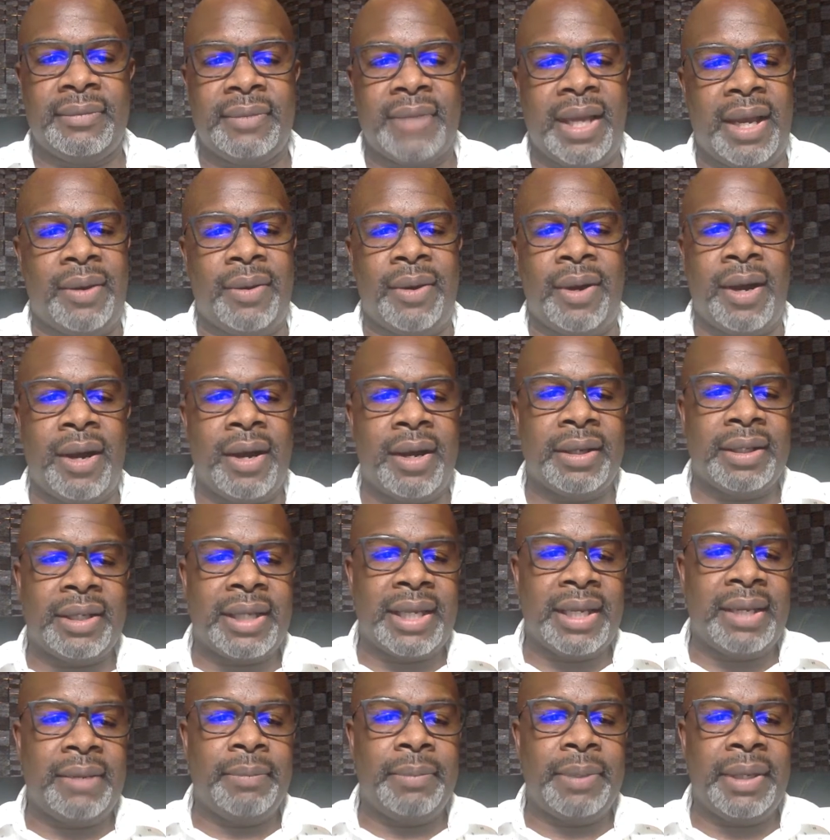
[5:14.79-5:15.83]
How hard
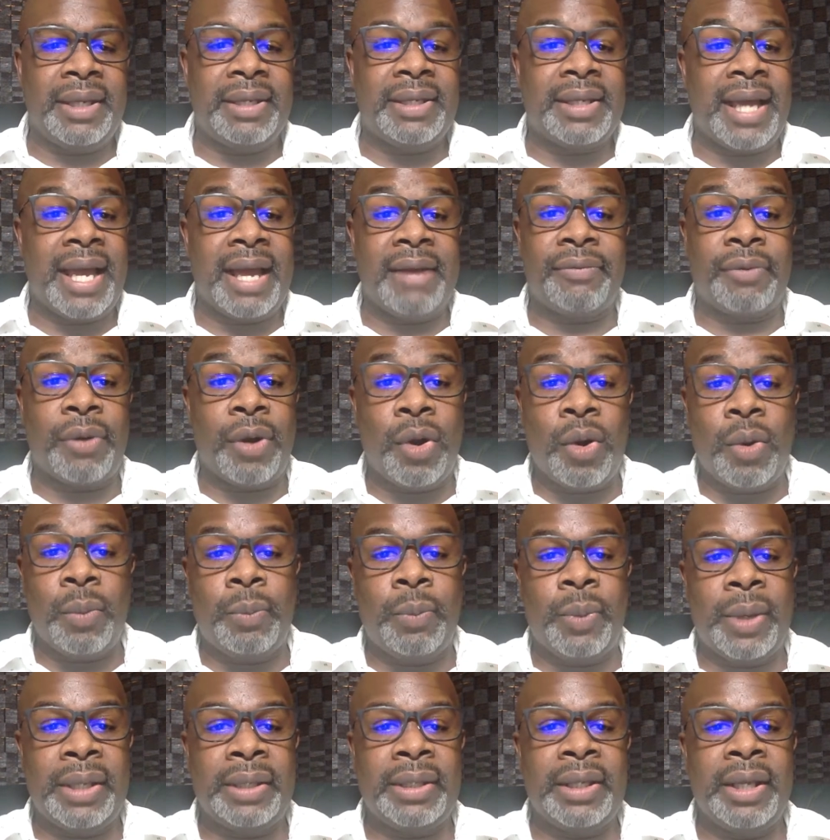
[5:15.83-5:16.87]
can it be to have hope
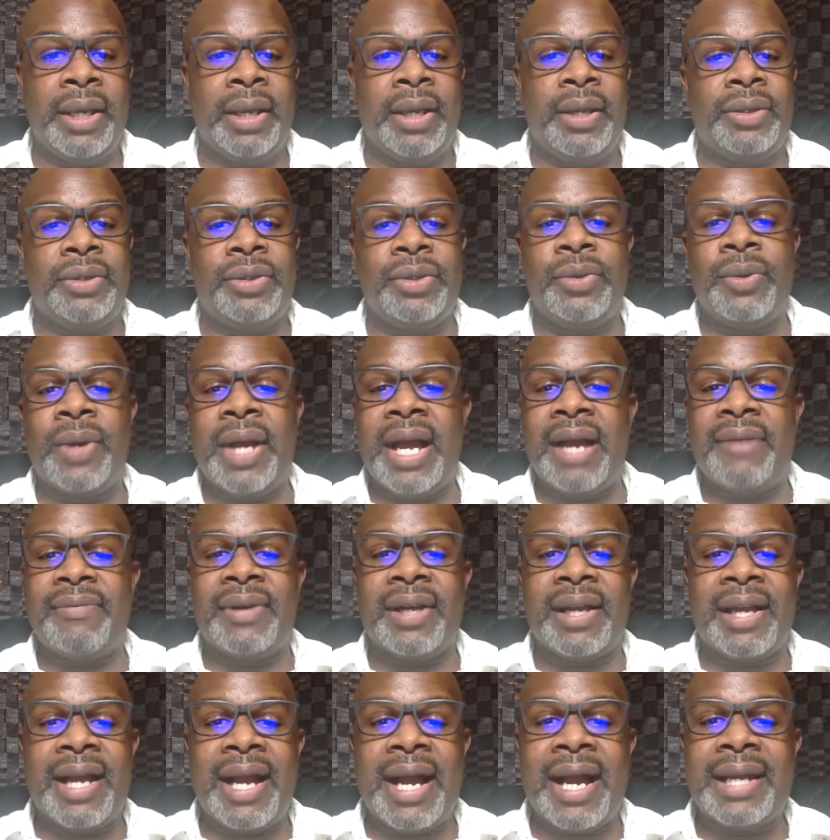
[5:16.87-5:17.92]
when you have a
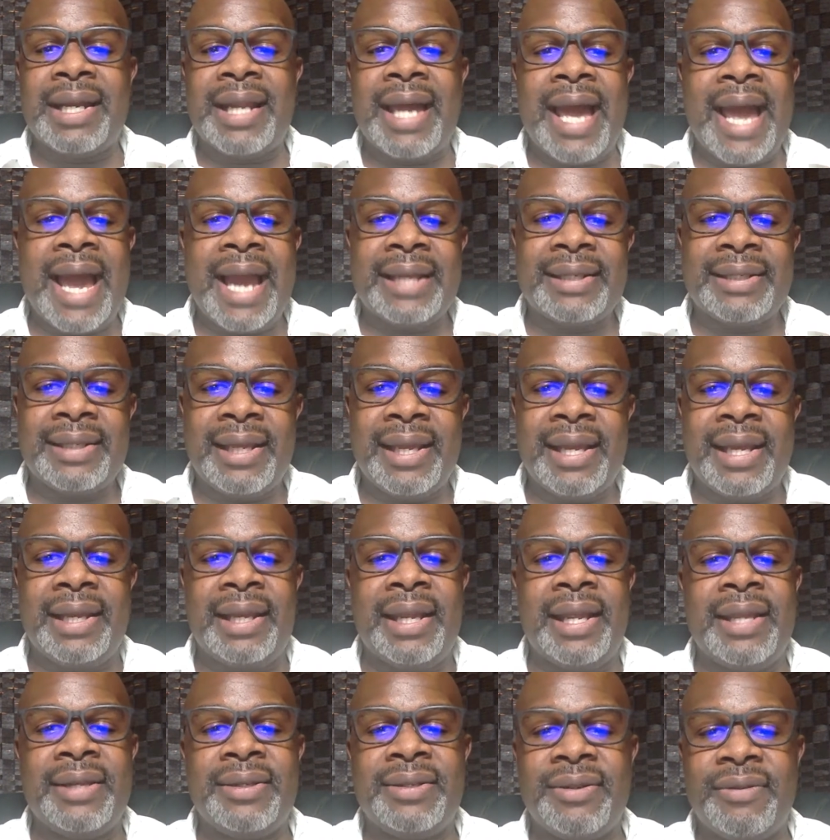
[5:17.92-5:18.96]
God acting and
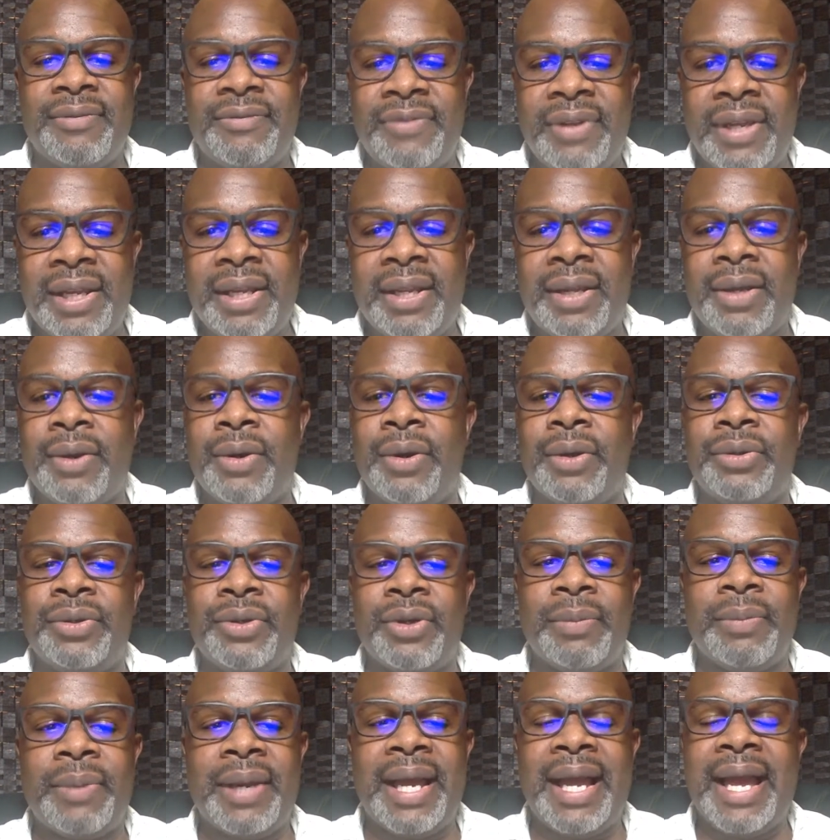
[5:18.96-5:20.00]
intervening on your
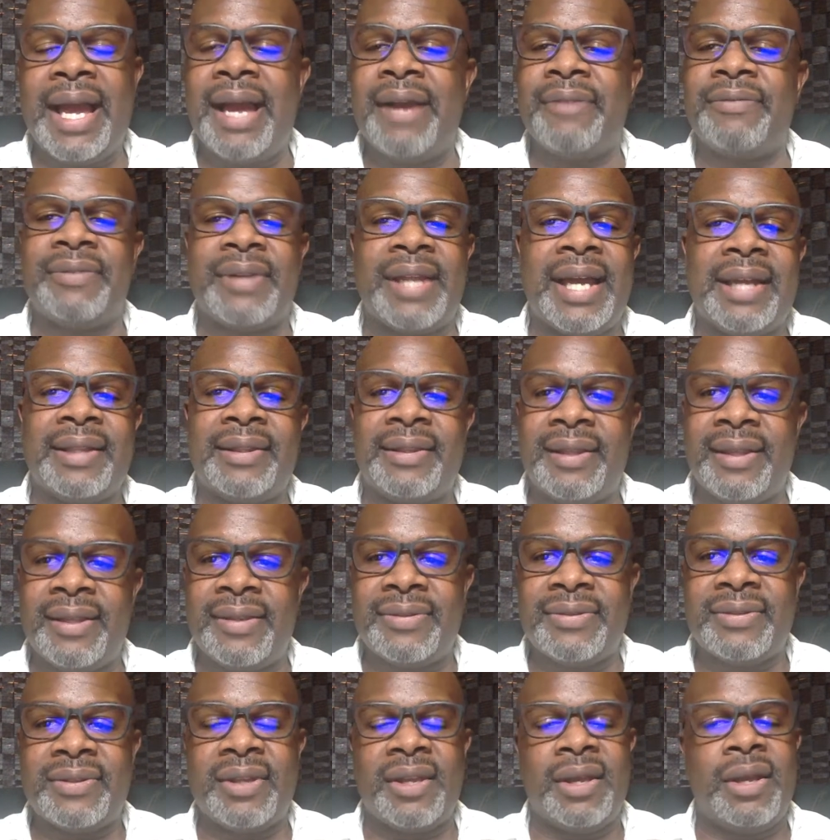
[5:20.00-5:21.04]
behalf like
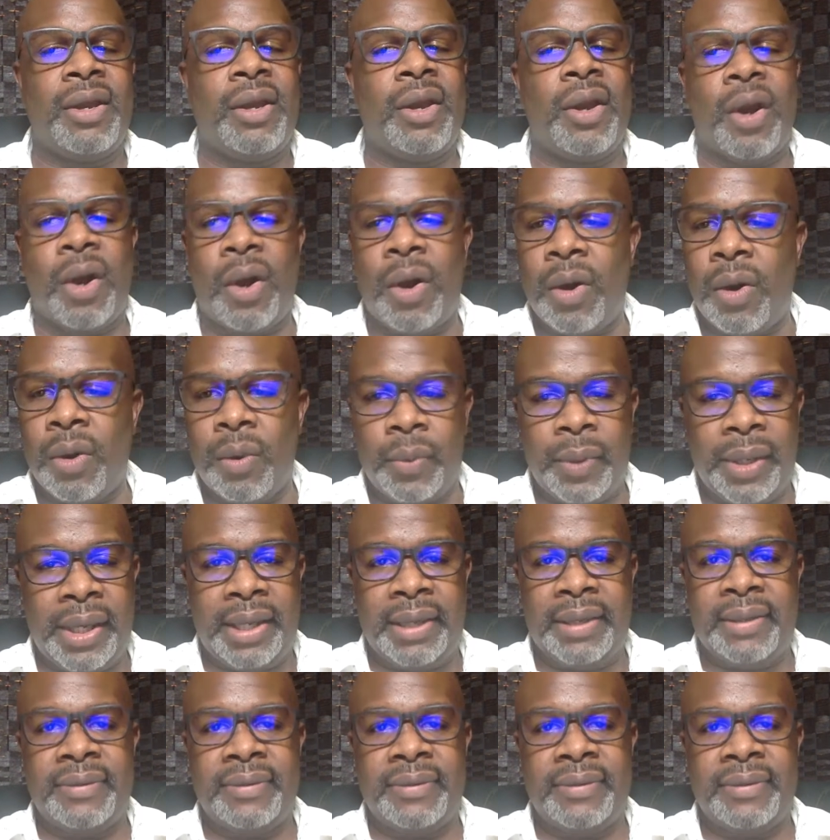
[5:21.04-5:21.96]
this always?